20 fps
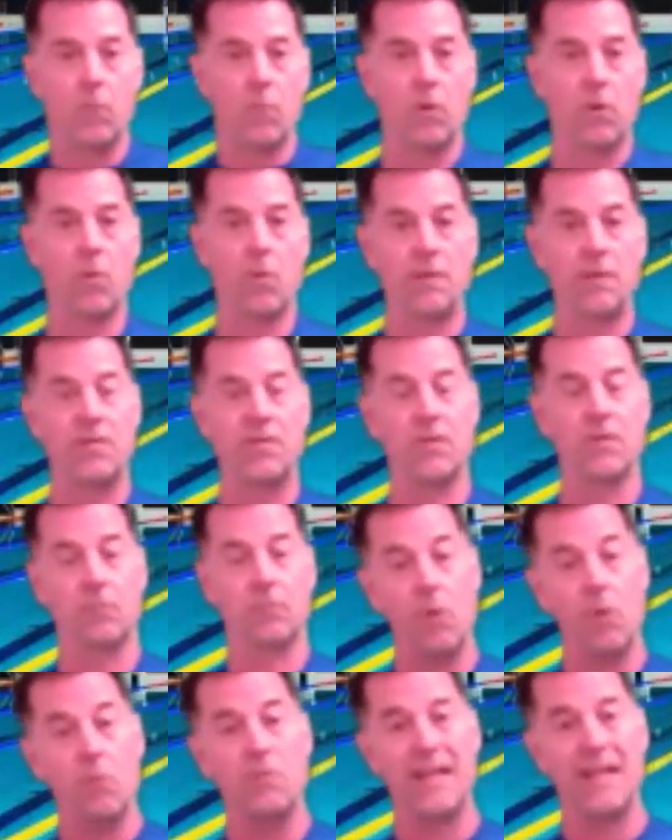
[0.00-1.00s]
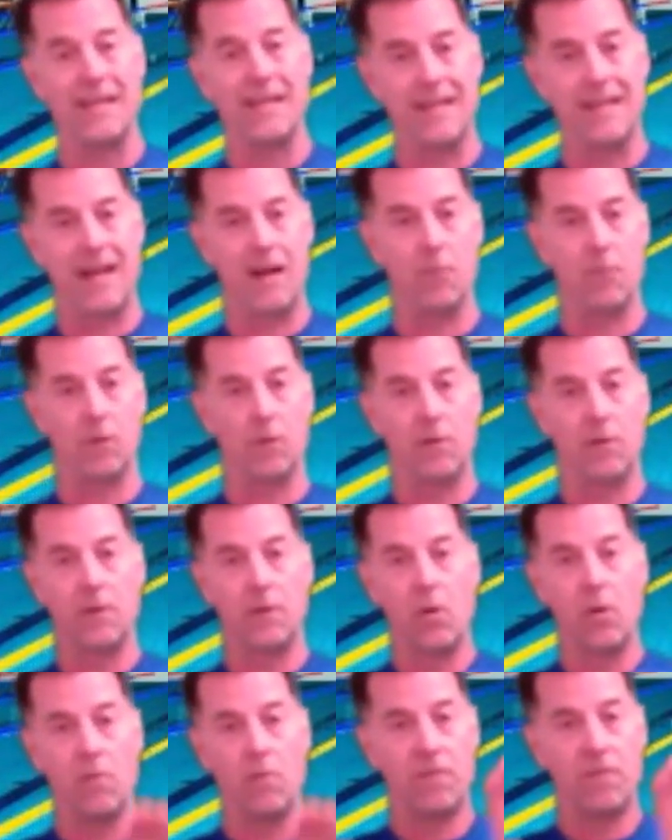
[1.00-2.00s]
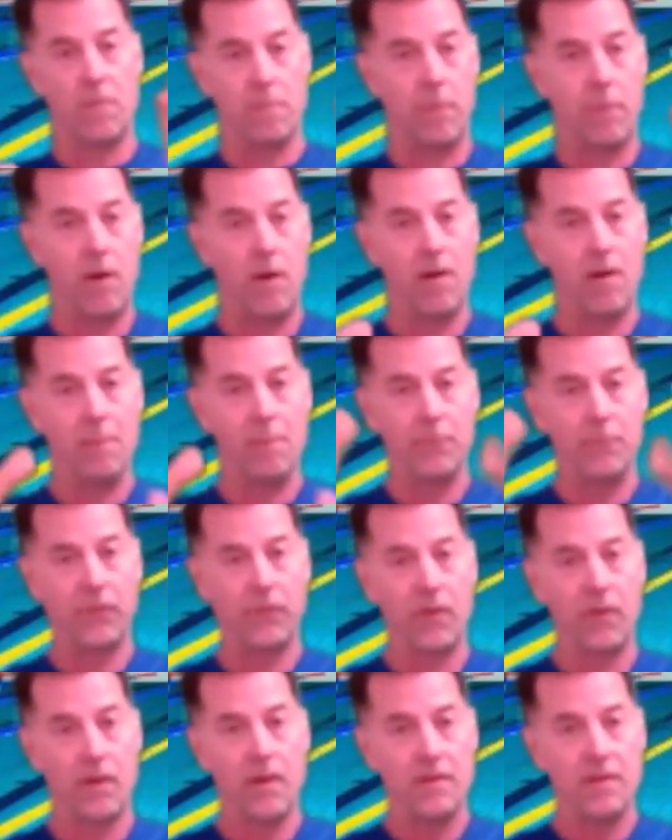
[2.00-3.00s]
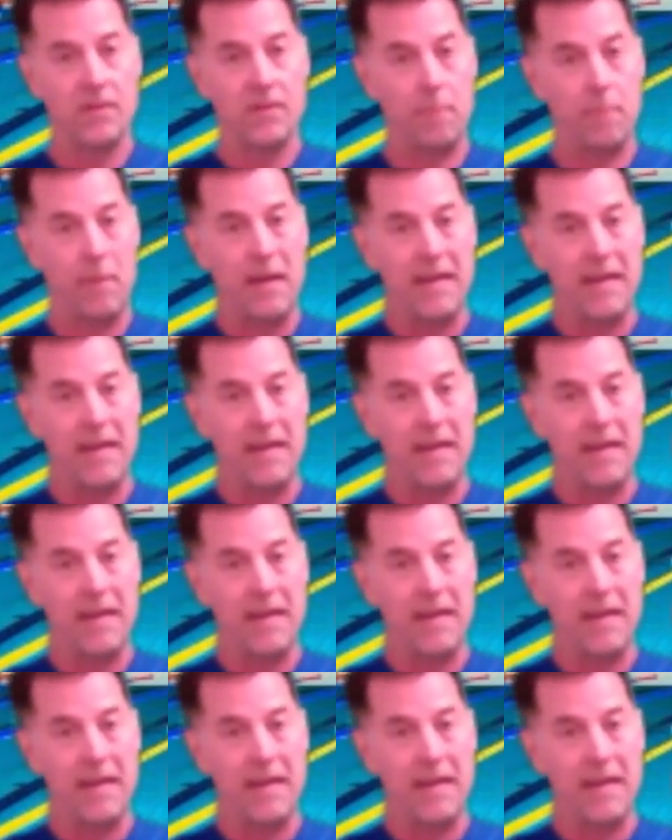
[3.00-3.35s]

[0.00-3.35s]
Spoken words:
we're going to rotate now. We're going to go from palms to